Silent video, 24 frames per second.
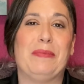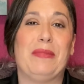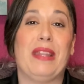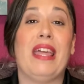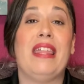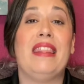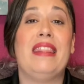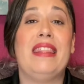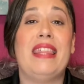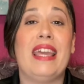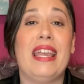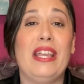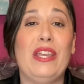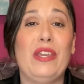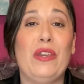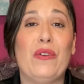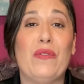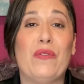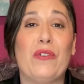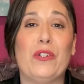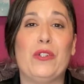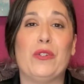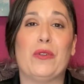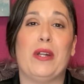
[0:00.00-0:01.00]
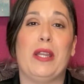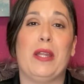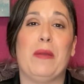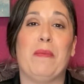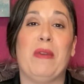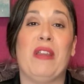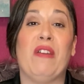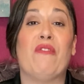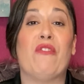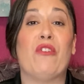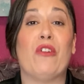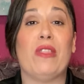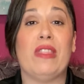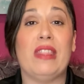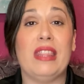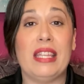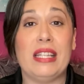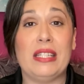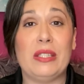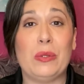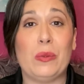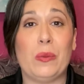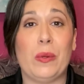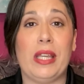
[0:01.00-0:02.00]
Thank you for joining me for
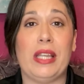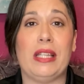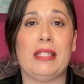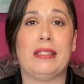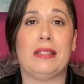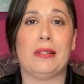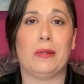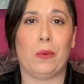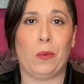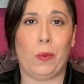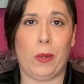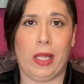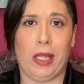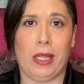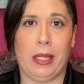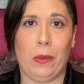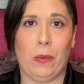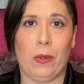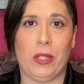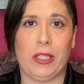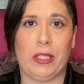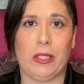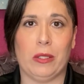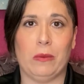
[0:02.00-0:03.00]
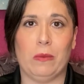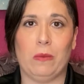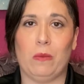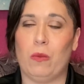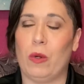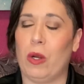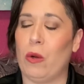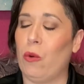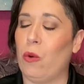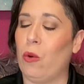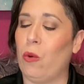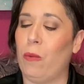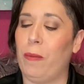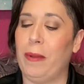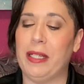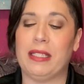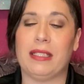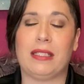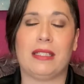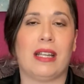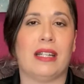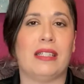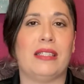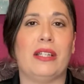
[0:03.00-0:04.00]
this week's Weekly Wisdom, where we'll be
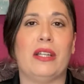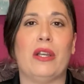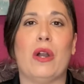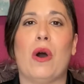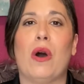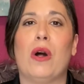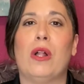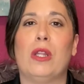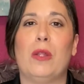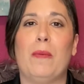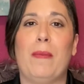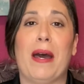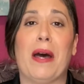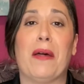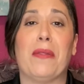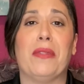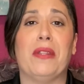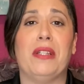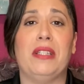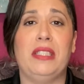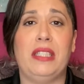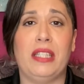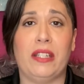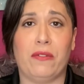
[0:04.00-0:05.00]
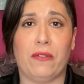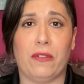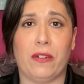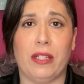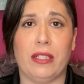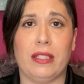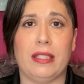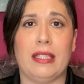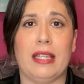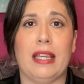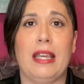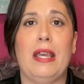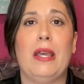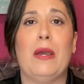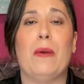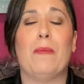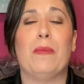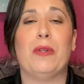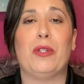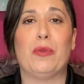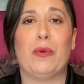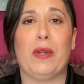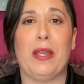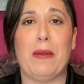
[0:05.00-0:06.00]
discussing all about the difference
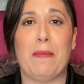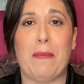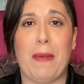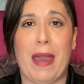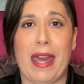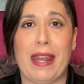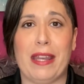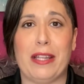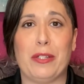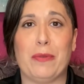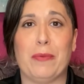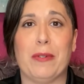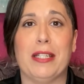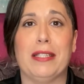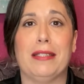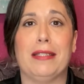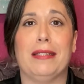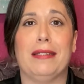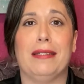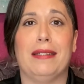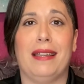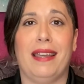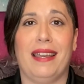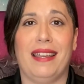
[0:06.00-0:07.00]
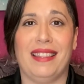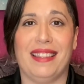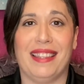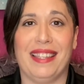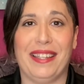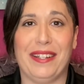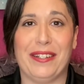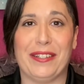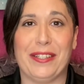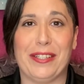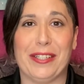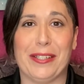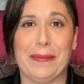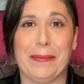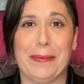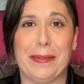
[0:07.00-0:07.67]
between management and leadership.